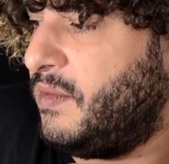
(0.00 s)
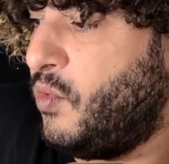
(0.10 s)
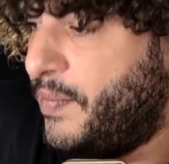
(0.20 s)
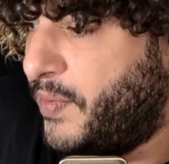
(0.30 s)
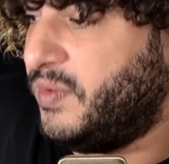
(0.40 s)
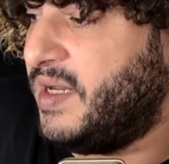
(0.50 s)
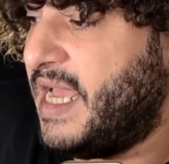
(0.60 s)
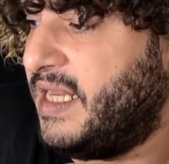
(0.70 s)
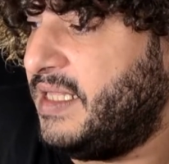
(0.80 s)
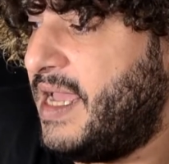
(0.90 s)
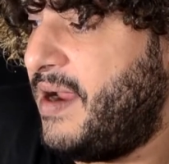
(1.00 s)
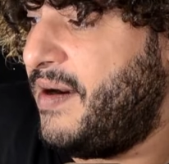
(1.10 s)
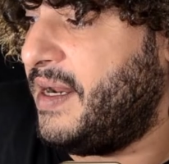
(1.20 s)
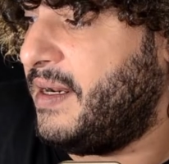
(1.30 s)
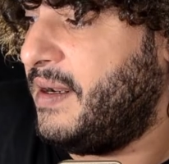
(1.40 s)
We put the knight in there.
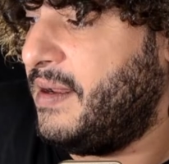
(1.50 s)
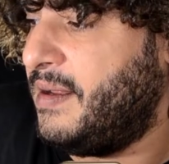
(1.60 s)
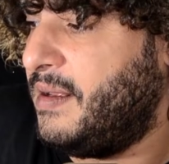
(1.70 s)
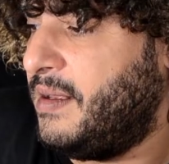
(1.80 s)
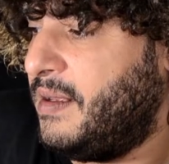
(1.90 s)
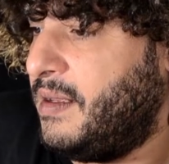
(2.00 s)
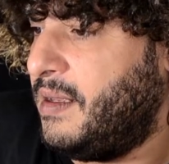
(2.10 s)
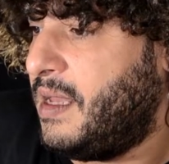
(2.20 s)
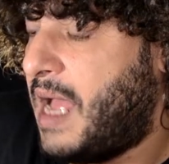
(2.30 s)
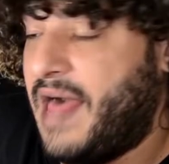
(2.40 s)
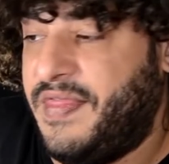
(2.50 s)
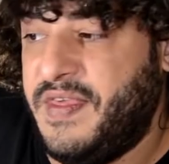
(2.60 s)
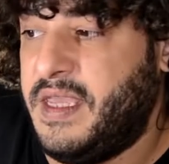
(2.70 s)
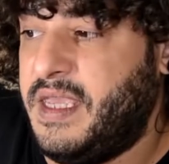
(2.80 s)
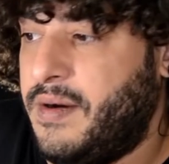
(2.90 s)
And I
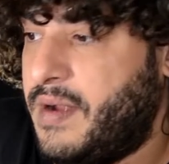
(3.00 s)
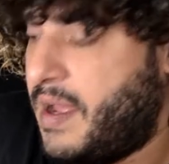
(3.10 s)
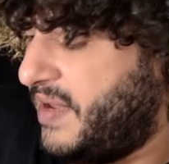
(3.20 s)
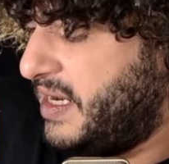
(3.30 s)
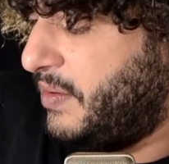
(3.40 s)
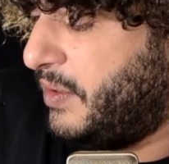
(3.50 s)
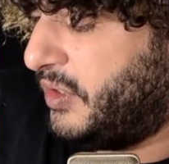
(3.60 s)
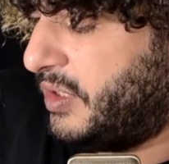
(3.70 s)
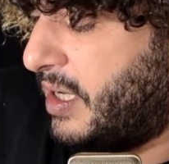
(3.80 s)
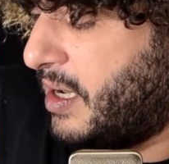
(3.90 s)
think here, I mean, it was